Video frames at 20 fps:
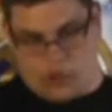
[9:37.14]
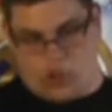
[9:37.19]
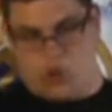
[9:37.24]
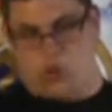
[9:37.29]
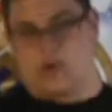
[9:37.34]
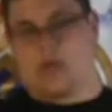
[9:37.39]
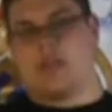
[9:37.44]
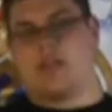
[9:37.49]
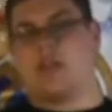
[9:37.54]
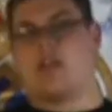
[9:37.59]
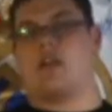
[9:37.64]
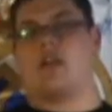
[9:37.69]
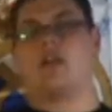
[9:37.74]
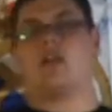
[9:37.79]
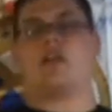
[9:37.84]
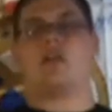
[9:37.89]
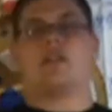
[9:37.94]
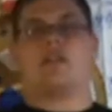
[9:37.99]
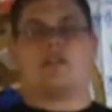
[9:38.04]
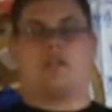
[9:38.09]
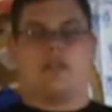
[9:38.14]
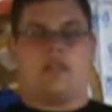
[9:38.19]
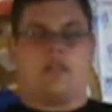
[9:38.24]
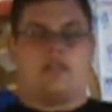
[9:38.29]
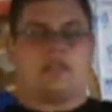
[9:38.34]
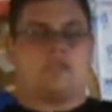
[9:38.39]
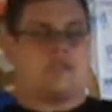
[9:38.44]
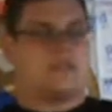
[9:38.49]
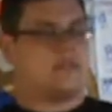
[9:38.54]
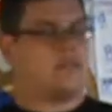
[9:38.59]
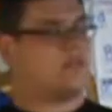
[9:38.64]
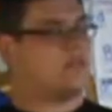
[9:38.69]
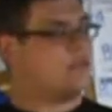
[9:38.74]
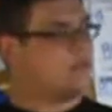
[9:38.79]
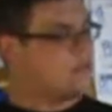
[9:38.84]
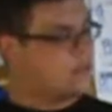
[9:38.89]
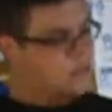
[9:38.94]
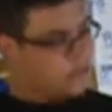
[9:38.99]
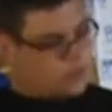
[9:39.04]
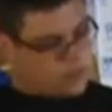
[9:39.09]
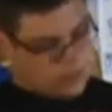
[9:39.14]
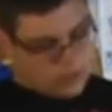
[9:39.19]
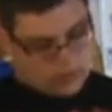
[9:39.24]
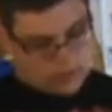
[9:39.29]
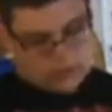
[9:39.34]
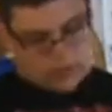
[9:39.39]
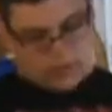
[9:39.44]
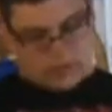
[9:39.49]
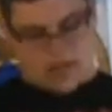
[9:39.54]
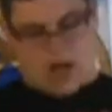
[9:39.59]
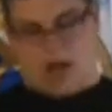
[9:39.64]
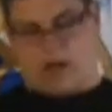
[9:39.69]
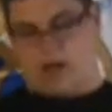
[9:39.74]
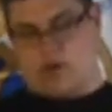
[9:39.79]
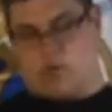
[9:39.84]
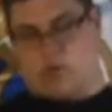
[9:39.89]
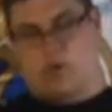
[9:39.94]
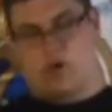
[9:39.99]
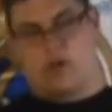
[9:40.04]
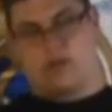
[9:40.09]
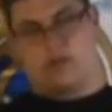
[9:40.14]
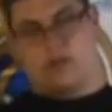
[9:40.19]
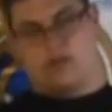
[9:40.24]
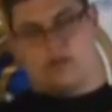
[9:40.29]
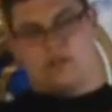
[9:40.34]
joke here. It's not gonna work.